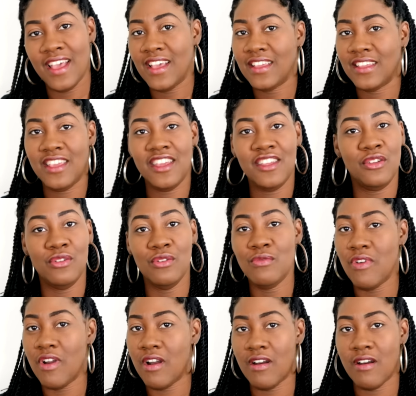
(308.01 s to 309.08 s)
Kenya, you
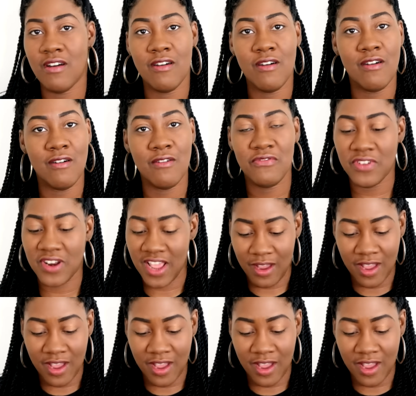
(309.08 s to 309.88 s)
wrong for that.